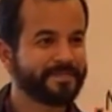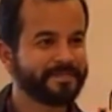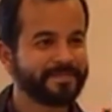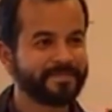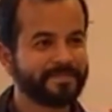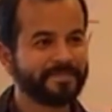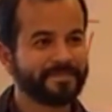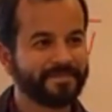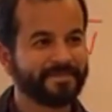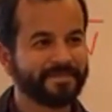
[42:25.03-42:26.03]

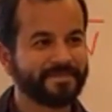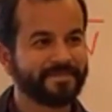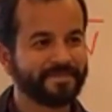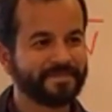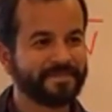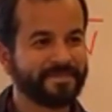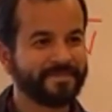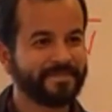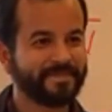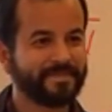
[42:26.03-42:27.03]

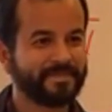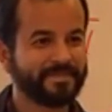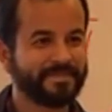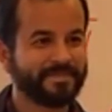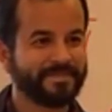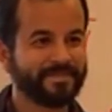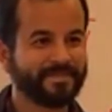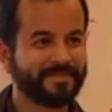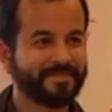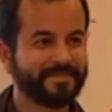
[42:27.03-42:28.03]

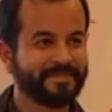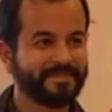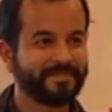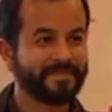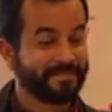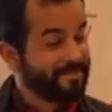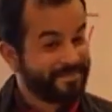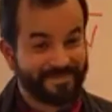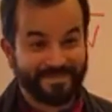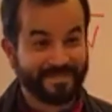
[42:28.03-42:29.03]

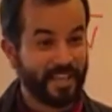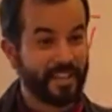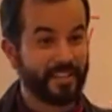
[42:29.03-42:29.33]
(no one is talking)